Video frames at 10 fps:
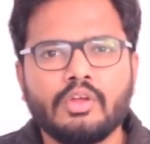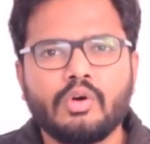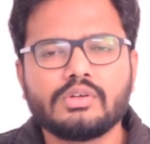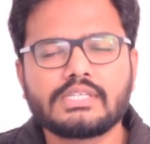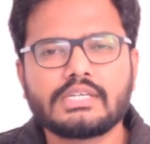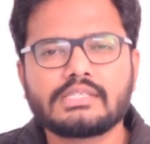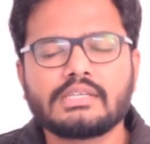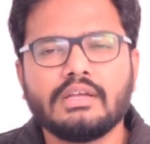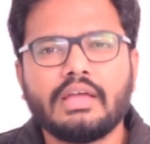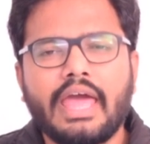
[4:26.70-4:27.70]
which
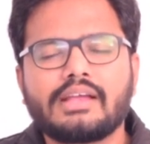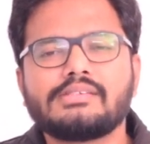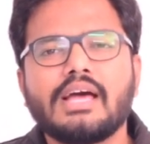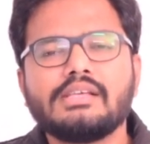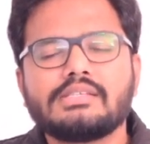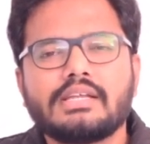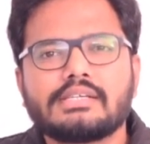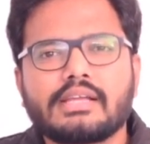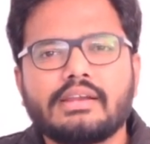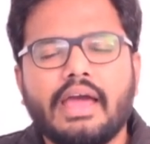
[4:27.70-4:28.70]
is
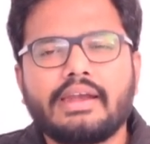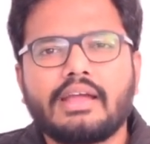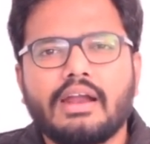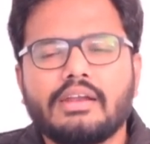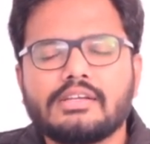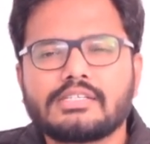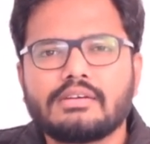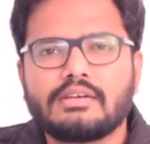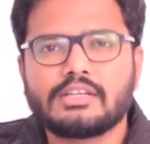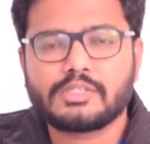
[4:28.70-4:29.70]
exaggerated and
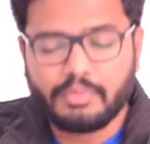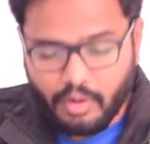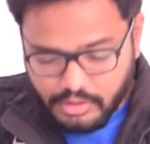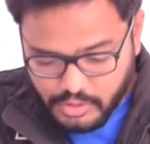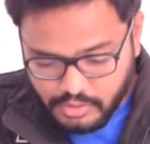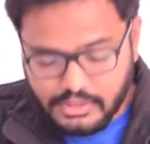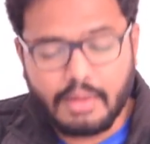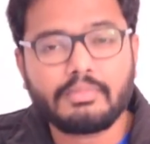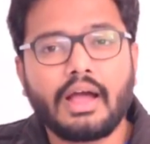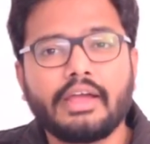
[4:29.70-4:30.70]
conditioned response to
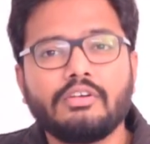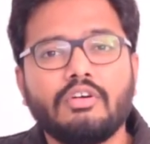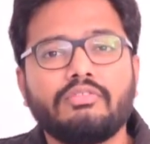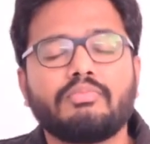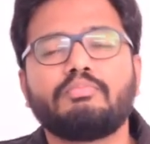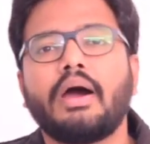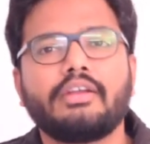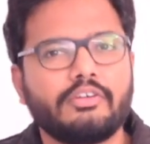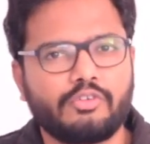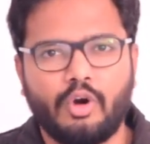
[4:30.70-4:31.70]
some kind of
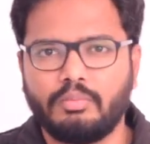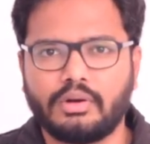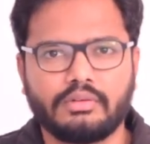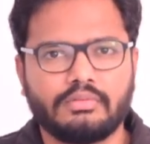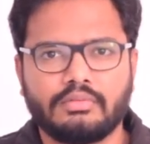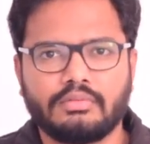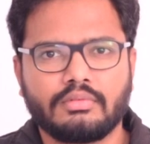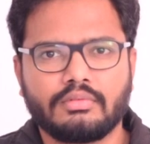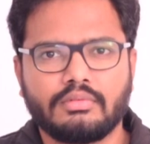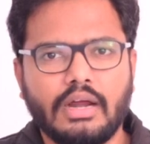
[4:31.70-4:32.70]
minor trauma
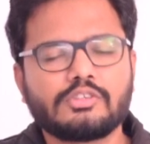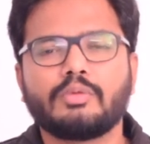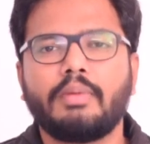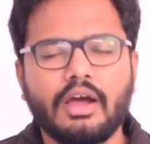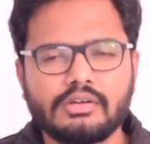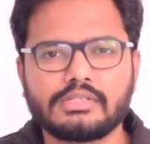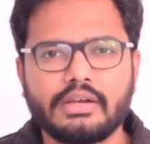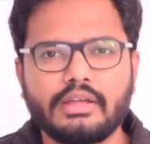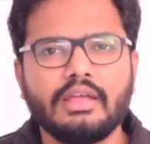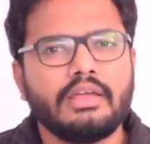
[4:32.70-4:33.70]
right so
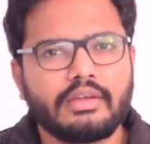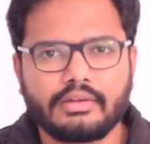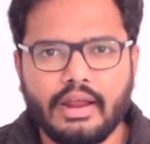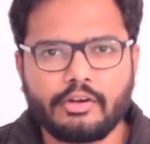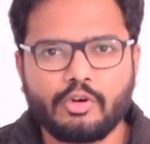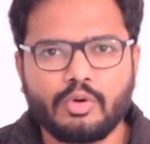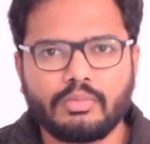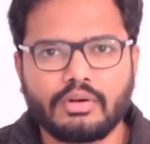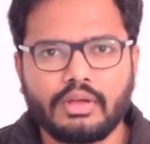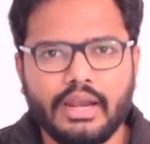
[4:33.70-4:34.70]
pyogenic
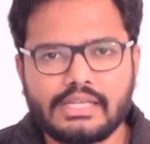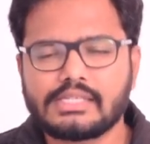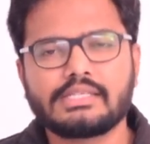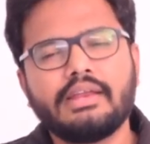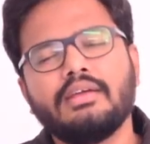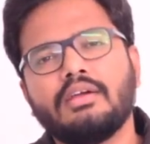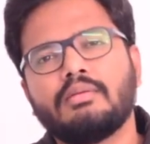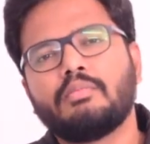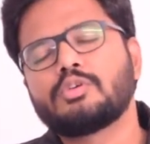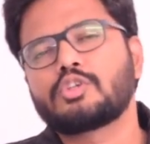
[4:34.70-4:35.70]
granuloma and as i said
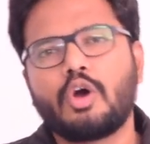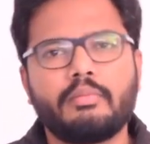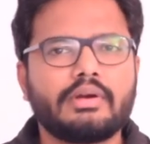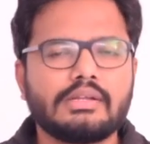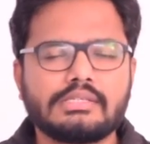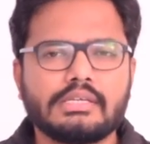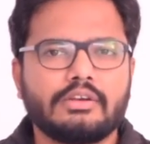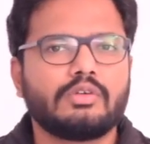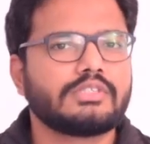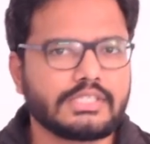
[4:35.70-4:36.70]
most commonly
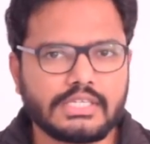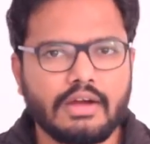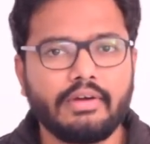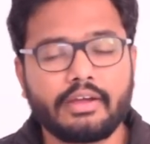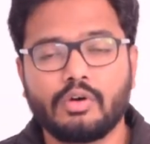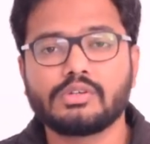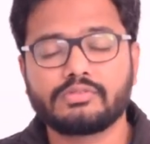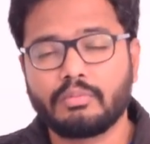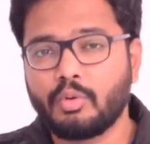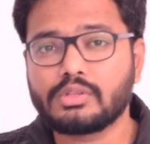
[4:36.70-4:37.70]
seen on gingiva accounts
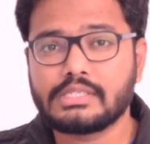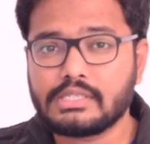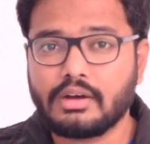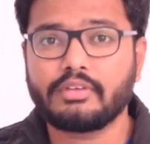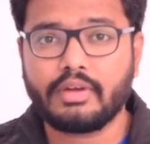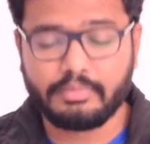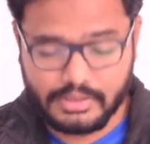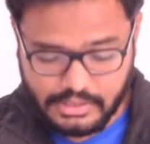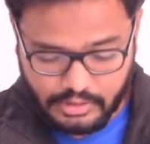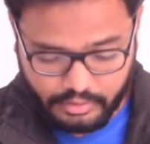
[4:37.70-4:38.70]
for more than
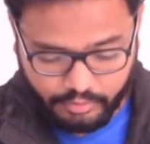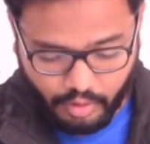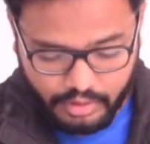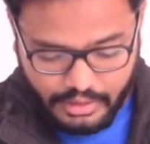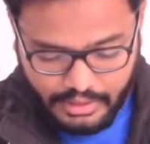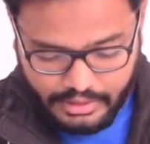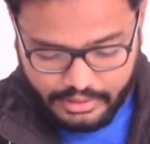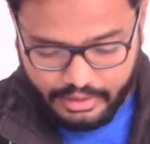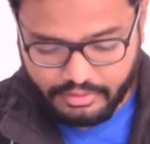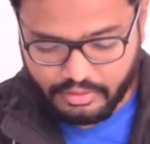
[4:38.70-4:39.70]
75% of all
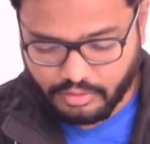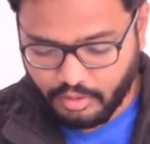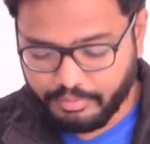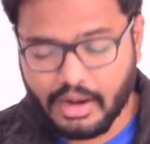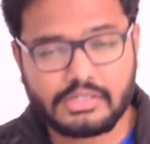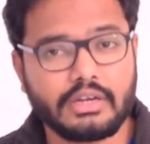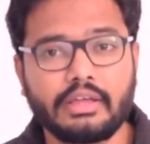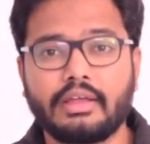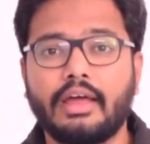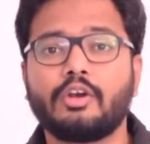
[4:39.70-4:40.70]
cases of
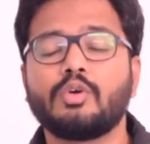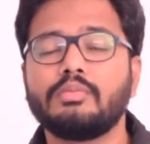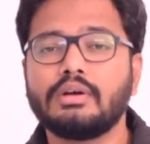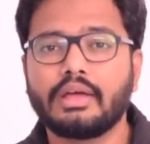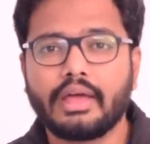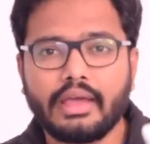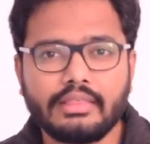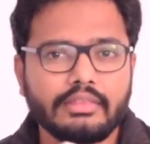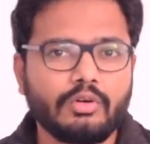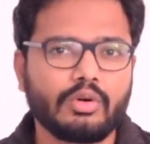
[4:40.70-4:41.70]
pyogenic granuloma
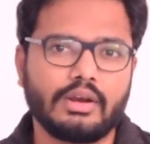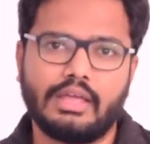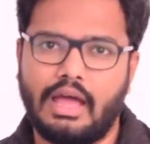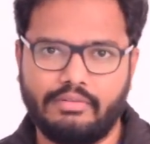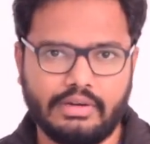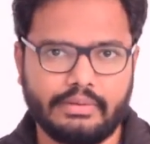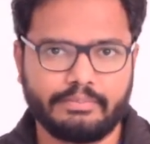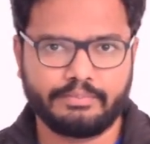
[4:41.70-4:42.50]
in the oral cavity